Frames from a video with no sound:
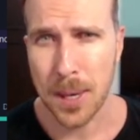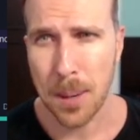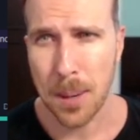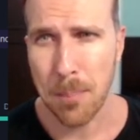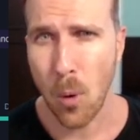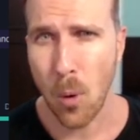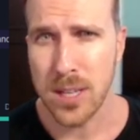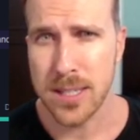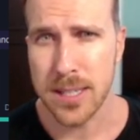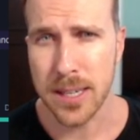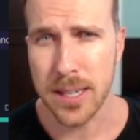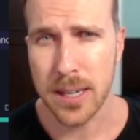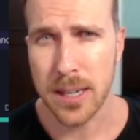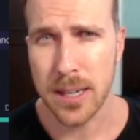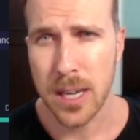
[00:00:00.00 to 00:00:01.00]
points
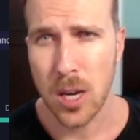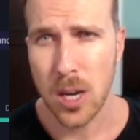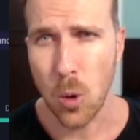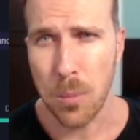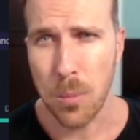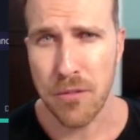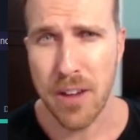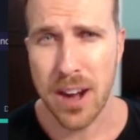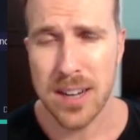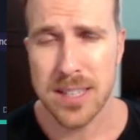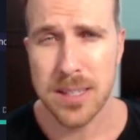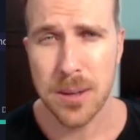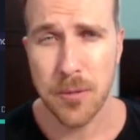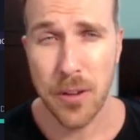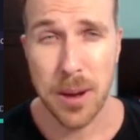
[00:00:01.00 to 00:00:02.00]
here will be very
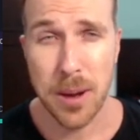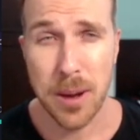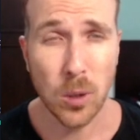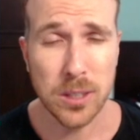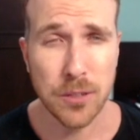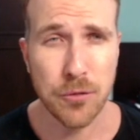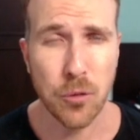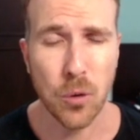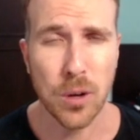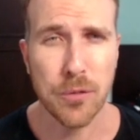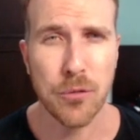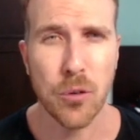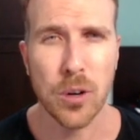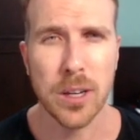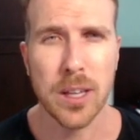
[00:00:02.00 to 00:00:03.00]
important for
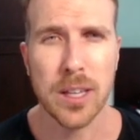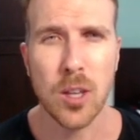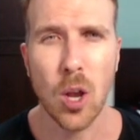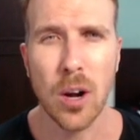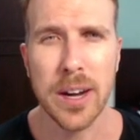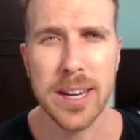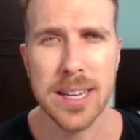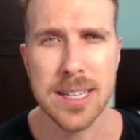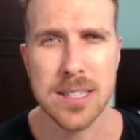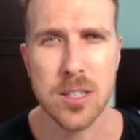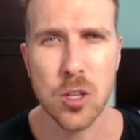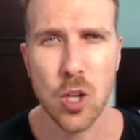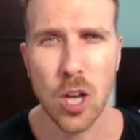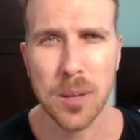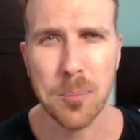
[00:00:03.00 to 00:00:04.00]
the dollar
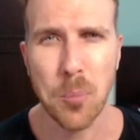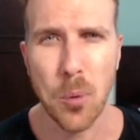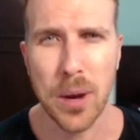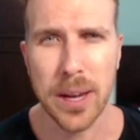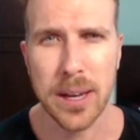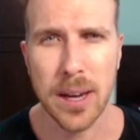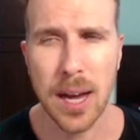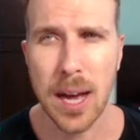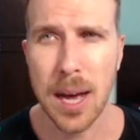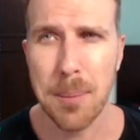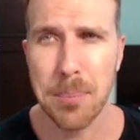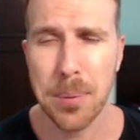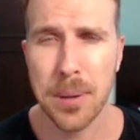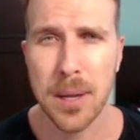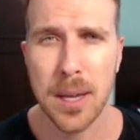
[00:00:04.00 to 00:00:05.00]
index to not break
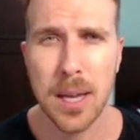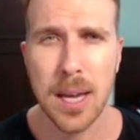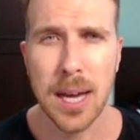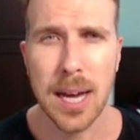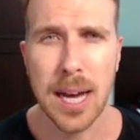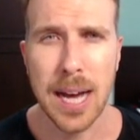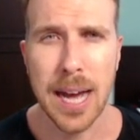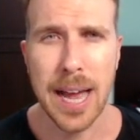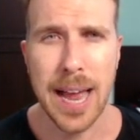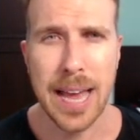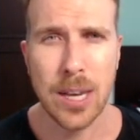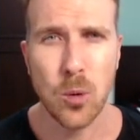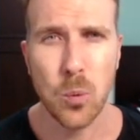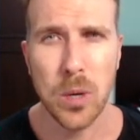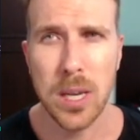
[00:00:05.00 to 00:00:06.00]
up,
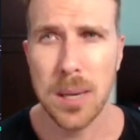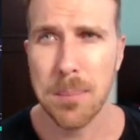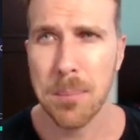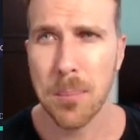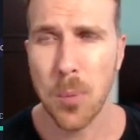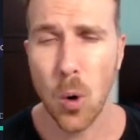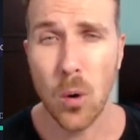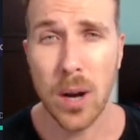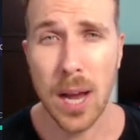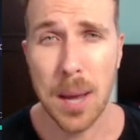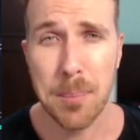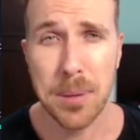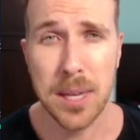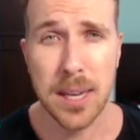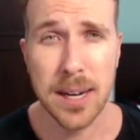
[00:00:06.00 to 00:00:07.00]
and we broke
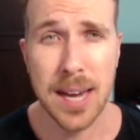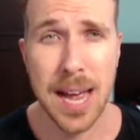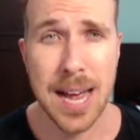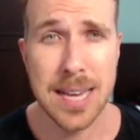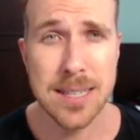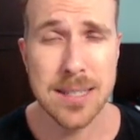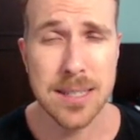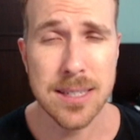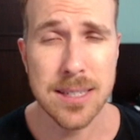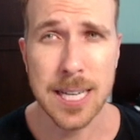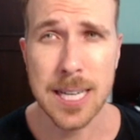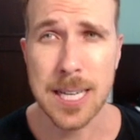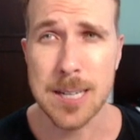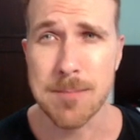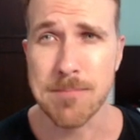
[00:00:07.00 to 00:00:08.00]
up here, guys,
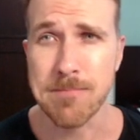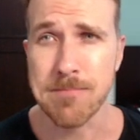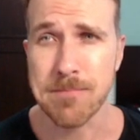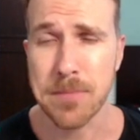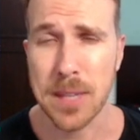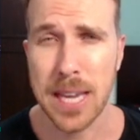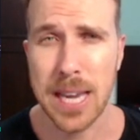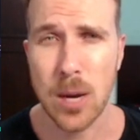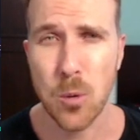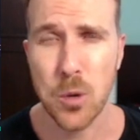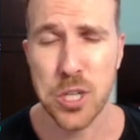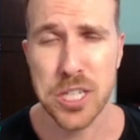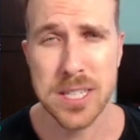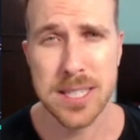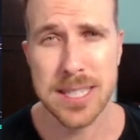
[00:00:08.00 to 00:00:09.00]

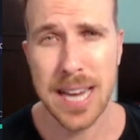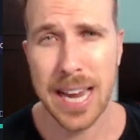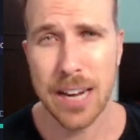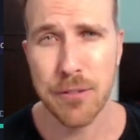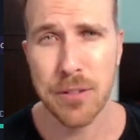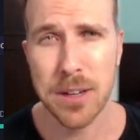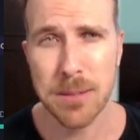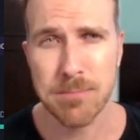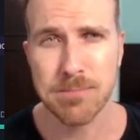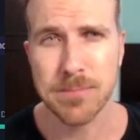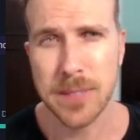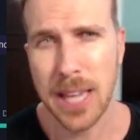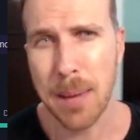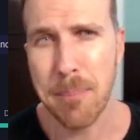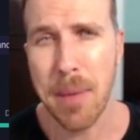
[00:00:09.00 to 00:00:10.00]
which is kind of a
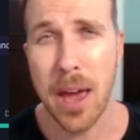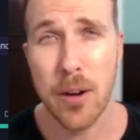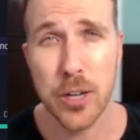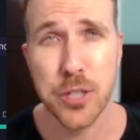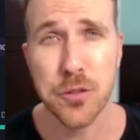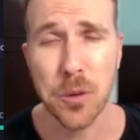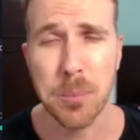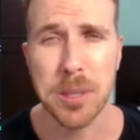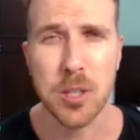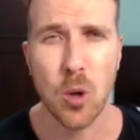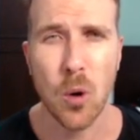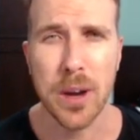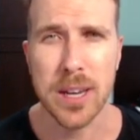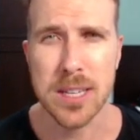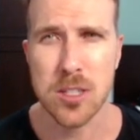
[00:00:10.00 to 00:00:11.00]
bearish for
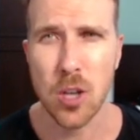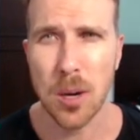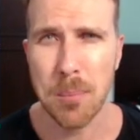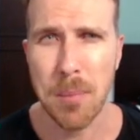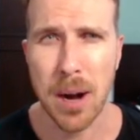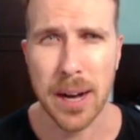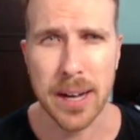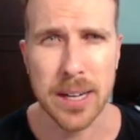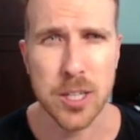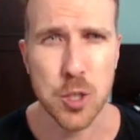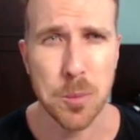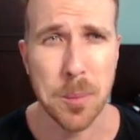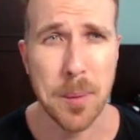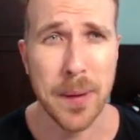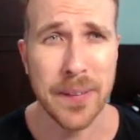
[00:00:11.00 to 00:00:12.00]
Bitcoin in the stock market.
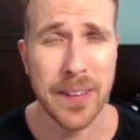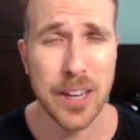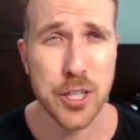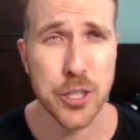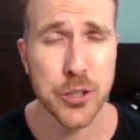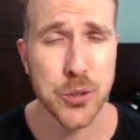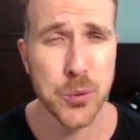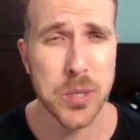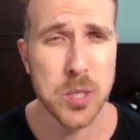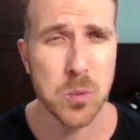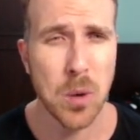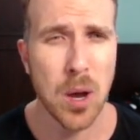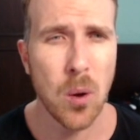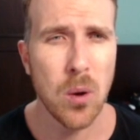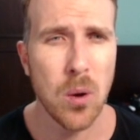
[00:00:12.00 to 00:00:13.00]
Should pay attention to as
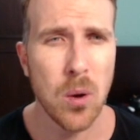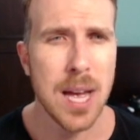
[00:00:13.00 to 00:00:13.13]
well.